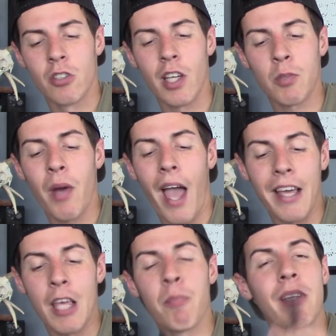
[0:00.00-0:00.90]
So that's why I
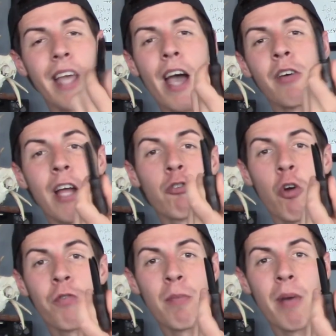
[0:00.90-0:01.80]
keep it down at
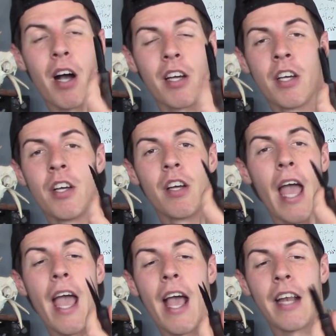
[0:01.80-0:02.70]
trophy buck.
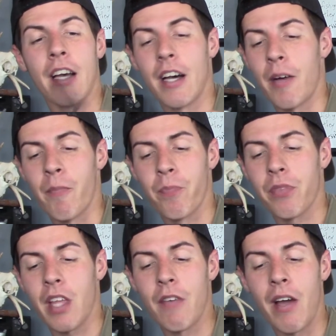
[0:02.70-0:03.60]
And
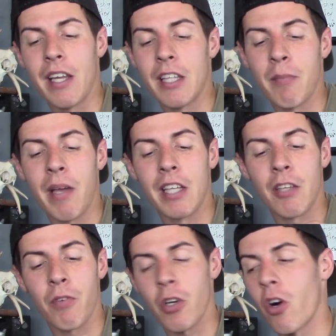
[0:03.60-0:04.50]
if I need to make a
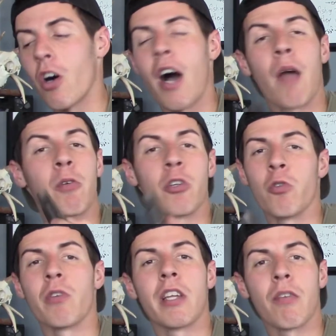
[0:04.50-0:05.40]
different call, I will
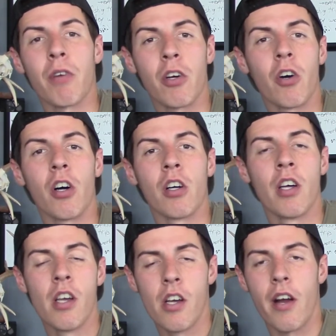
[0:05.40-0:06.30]
use a different call.
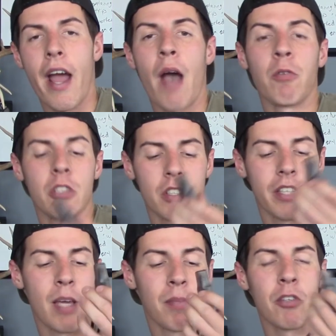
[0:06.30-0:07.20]
All right, I will
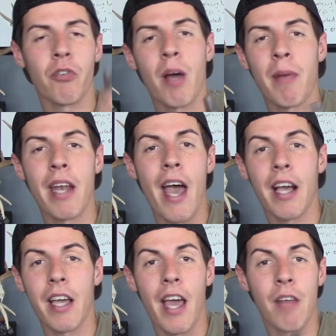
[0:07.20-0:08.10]
just keep these around my
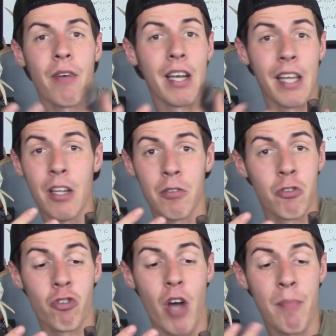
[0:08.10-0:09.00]
neck, and if I need to
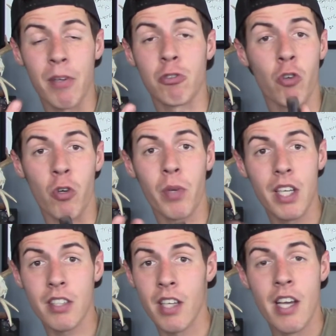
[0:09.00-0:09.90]
drop a snort
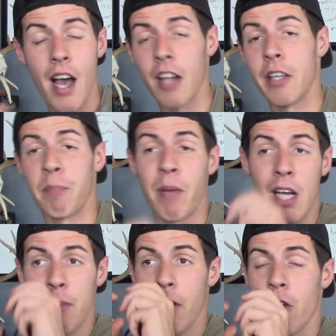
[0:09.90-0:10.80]
wheeze, I'll
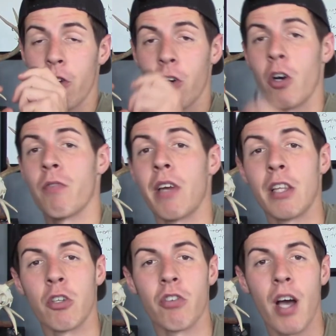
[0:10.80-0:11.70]
pick up my other call. If I
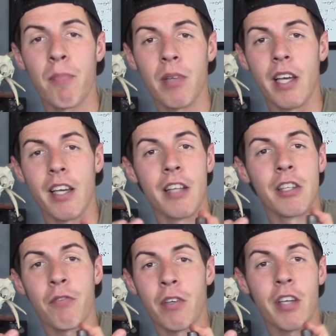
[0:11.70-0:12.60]
need to drop like a
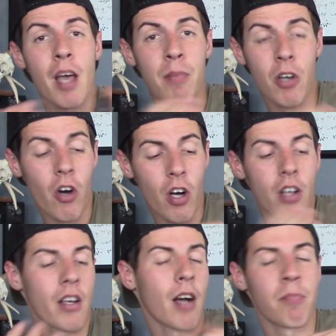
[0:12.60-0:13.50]
different type of
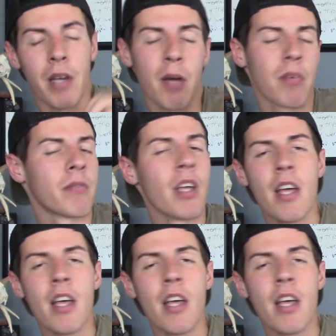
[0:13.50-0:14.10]
call, I'll pick up.